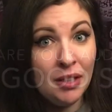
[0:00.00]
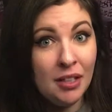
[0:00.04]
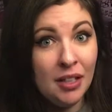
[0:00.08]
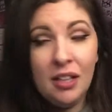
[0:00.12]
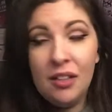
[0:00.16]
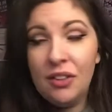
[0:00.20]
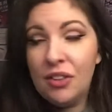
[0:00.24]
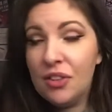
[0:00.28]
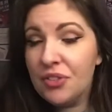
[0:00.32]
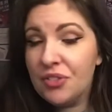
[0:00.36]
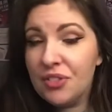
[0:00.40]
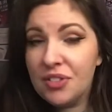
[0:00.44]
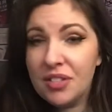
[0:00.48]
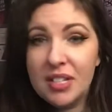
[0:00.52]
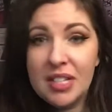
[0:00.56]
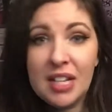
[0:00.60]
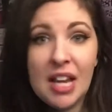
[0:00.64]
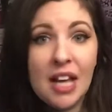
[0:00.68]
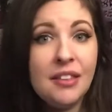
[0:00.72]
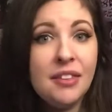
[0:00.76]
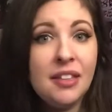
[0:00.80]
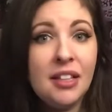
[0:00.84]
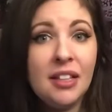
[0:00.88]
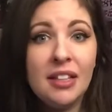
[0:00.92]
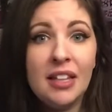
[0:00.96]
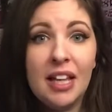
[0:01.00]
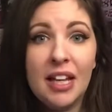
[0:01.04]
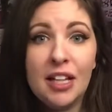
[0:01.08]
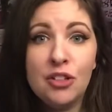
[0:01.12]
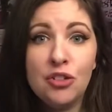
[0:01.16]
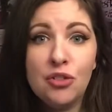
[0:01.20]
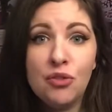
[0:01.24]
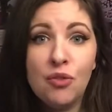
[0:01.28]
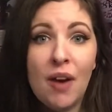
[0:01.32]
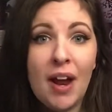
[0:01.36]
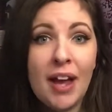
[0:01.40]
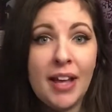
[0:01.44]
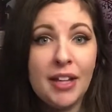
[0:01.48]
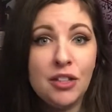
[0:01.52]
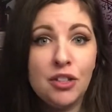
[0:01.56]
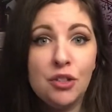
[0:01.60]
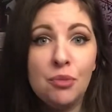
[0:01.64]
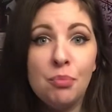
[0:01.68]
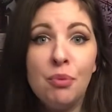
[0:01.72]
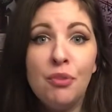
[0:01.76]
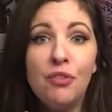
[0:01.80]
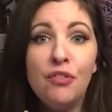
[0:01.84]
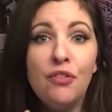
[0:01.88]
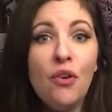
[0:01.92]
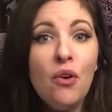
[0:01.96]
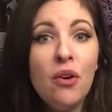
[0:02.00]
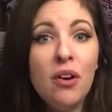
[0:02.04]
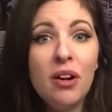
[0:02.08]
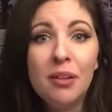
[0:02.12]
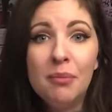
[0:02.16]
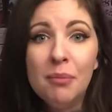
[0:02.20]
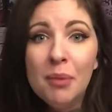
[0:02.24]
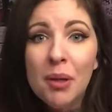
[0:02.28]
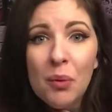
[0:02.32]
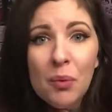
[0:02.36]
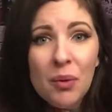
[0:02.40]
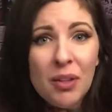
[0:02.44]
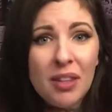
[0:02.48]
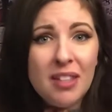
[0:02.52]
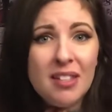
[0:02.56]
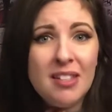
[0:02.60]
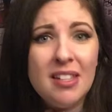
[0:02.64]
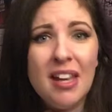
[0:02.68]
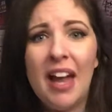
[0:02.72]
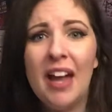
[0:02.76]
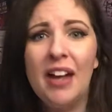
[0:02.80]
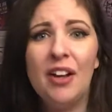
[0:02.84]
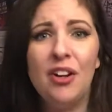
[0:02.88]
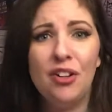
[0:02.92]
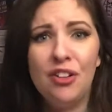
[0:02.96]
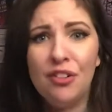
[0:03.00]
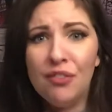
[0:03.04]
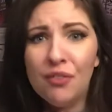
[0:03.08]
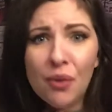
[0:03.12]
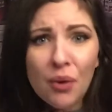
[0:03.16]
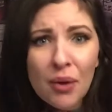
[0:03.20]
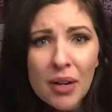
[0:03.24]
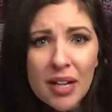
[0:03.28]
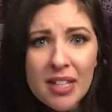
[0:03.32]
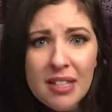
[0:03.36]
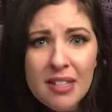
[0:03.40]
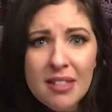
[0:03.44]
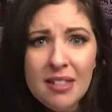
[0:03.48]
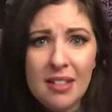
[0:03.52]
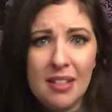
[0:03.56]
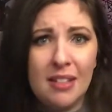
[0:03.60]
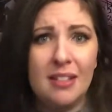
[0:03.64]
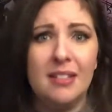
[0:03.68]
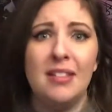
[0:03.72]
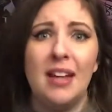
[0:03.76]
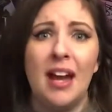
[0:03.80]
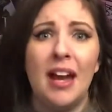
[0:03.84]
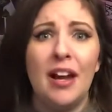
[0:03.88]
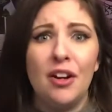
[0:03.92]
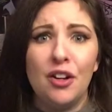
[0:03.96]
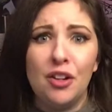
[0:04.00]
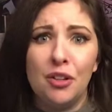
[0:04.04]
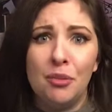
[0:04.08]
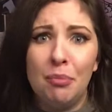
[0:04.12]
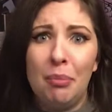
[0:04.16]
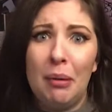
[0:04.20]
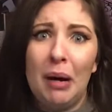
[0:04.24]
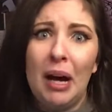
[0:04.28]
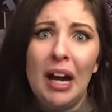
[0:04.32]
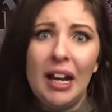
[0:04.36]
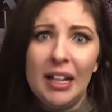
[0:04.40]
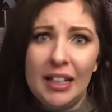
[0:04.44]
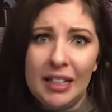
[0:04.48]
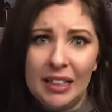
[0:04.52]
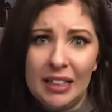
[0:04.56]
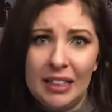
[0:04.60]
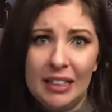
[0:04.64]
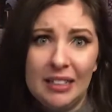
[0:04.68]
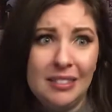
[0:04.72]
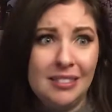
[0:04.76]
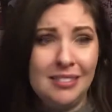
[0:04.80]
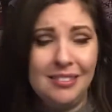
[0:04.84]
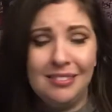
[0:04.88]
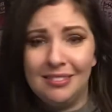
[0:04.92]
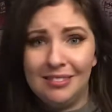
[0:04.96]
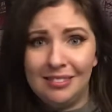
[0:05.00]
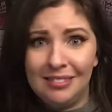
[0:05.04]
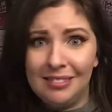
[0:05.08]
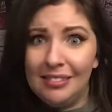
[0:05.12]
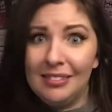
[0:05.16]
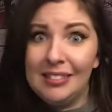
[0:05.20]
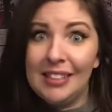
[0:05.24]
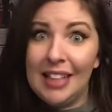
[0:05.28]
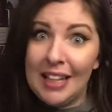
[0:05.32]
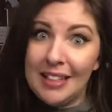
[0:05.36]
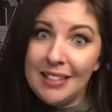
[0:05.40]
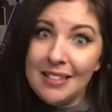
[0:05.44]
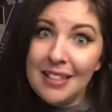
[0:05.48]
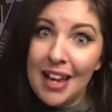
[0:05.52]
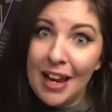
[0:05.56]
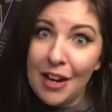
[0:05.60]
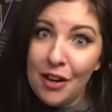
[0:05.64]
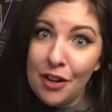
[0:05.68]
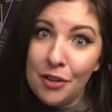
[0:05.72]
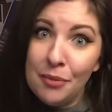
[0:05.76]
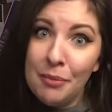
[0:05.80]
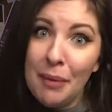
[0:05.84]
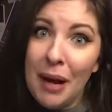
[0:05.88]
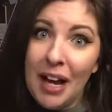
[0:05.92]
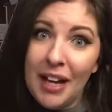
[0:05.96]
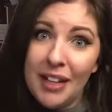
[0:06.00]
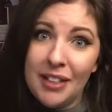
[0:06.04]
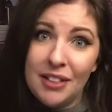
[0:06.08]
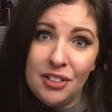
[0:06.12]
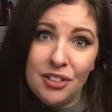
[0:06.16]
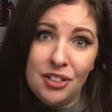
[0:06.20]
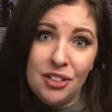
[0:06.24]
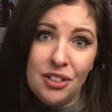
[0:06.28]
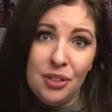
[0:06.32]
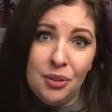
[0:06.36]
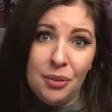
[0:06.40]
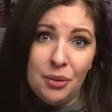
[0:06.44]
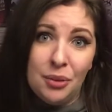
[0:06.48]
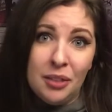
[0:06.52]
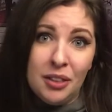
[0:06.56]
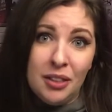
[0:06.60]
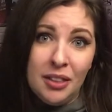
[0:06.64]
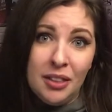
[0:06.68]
There's nothing like trying to perform with a tired voice and a tired body and that tired mind too.